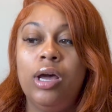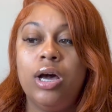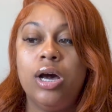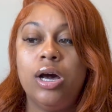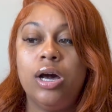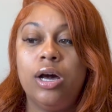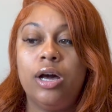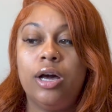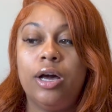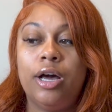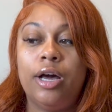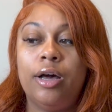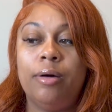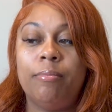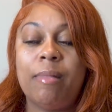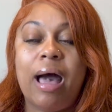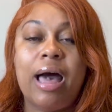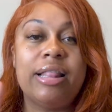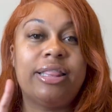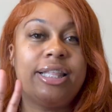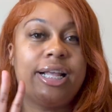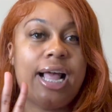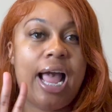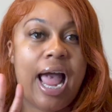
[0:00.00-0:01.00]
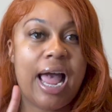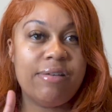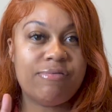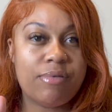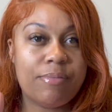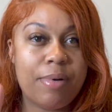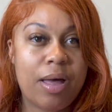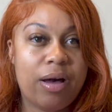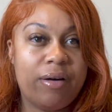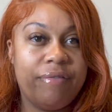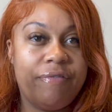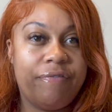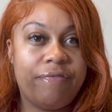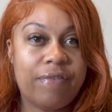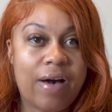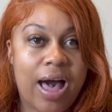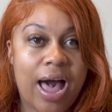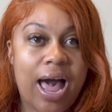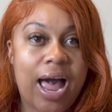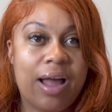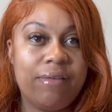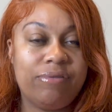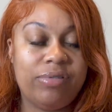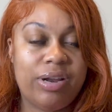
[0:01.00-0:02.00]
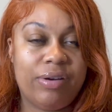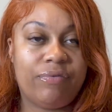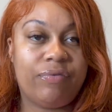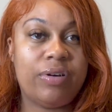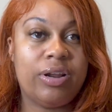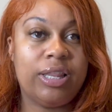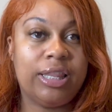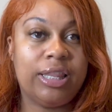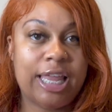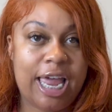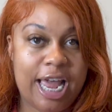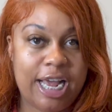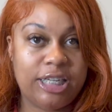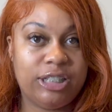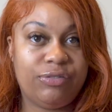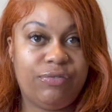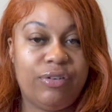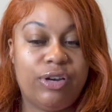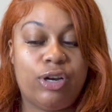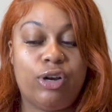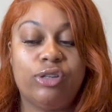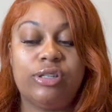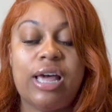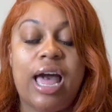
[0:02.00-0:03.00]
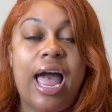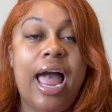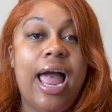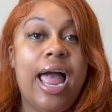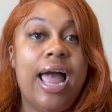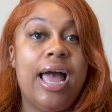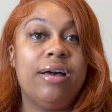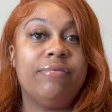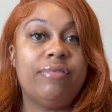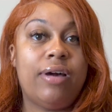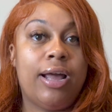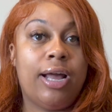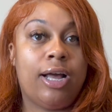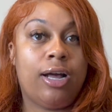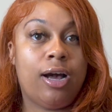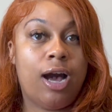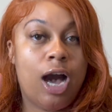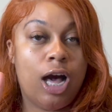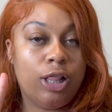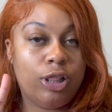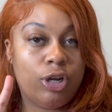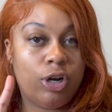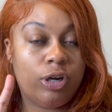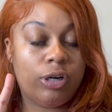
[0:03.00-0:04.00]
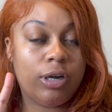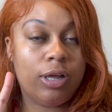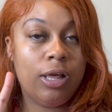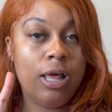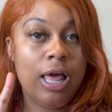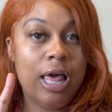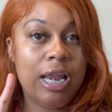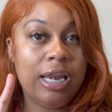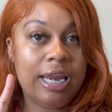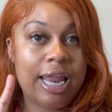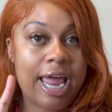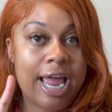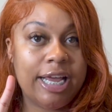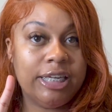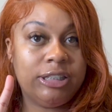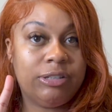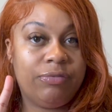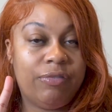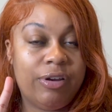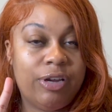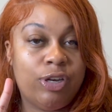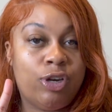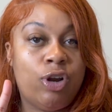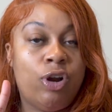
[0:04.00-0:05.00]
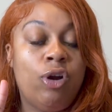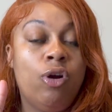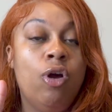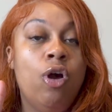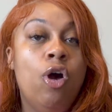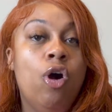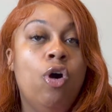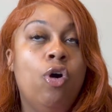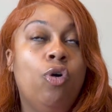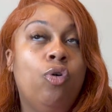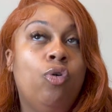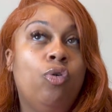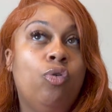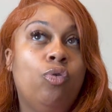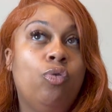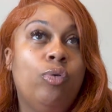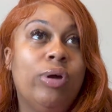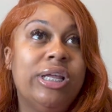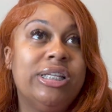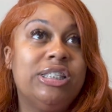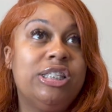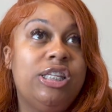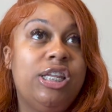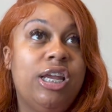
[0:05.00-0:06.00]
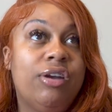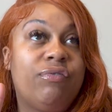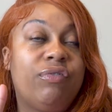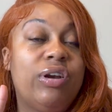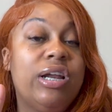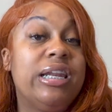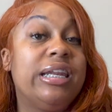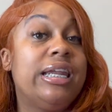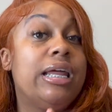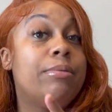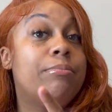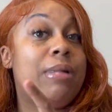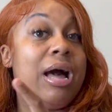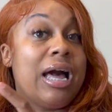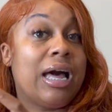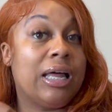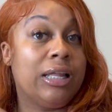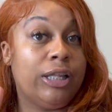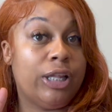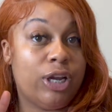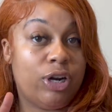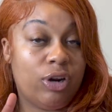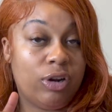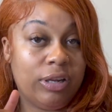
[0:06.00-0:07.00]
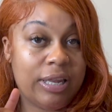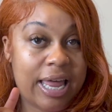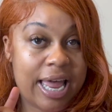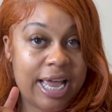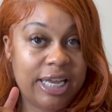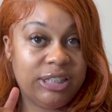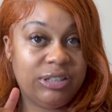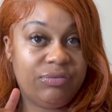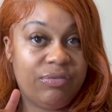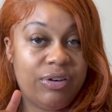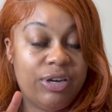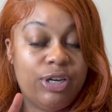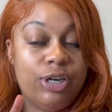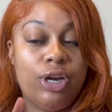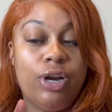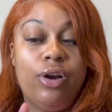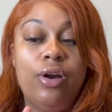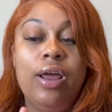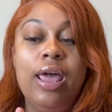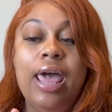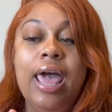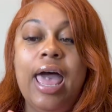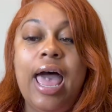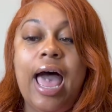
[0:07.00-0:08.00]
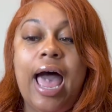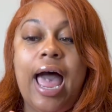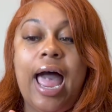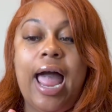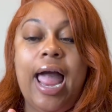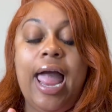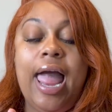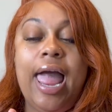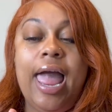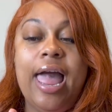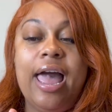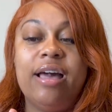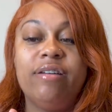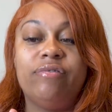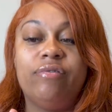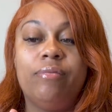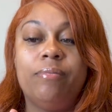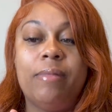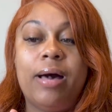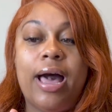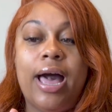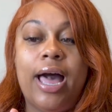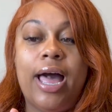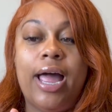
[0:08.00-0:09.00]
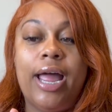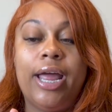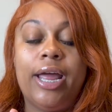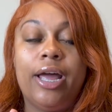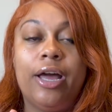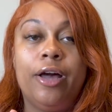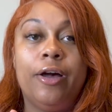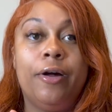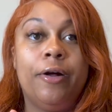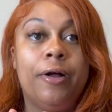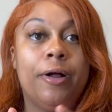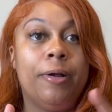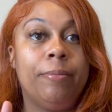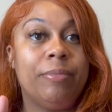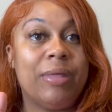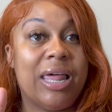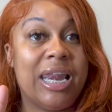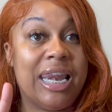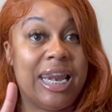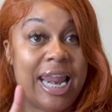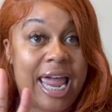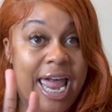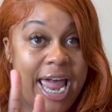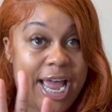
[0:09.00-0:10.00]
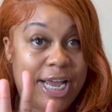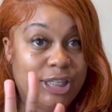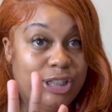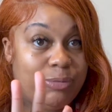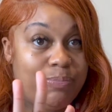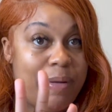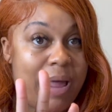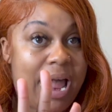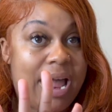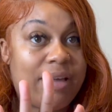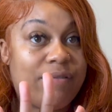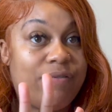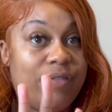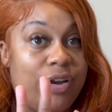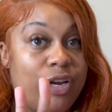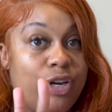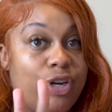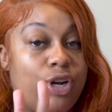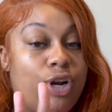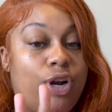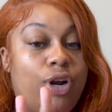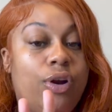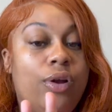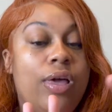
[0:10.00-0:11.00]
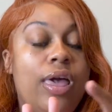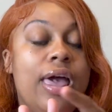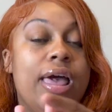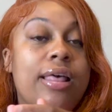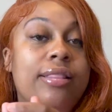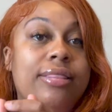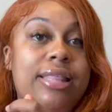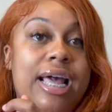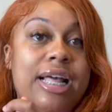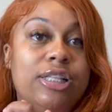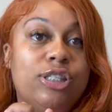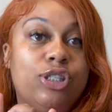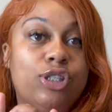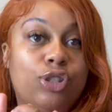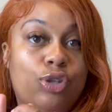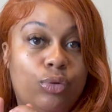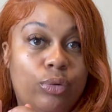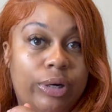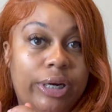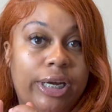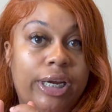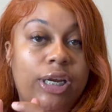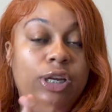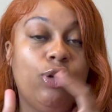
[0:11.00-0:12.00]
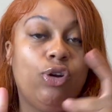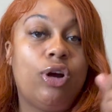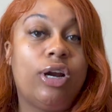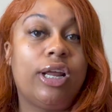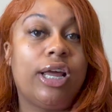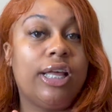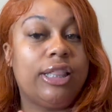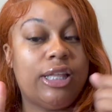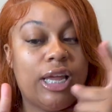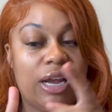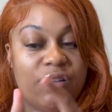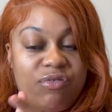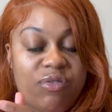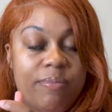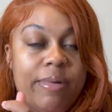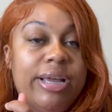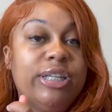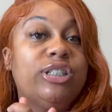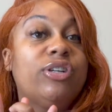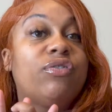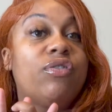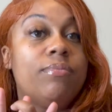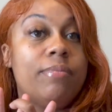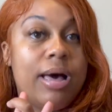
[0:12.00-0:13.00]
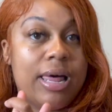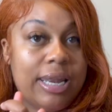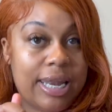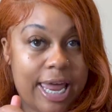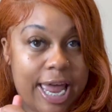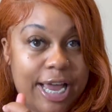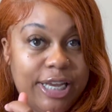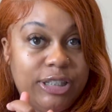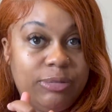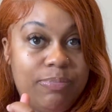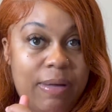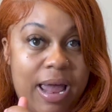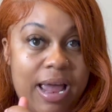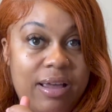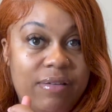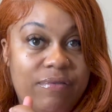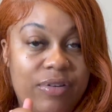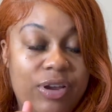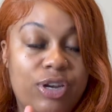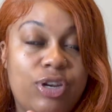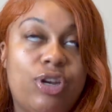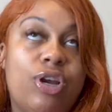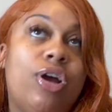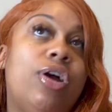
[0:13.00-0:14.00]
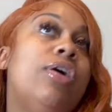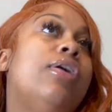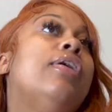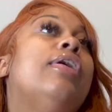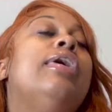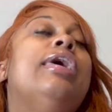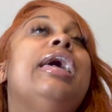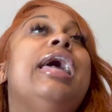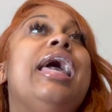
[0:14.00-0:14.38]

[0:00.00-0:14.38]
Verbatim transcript: um, I think I have about five different lash vendors. I have a colored lash vendor who is different than my glitter lash vendor. I have my um, lash pack vendor. That's three. You're going to get the information from my lash pack vendor.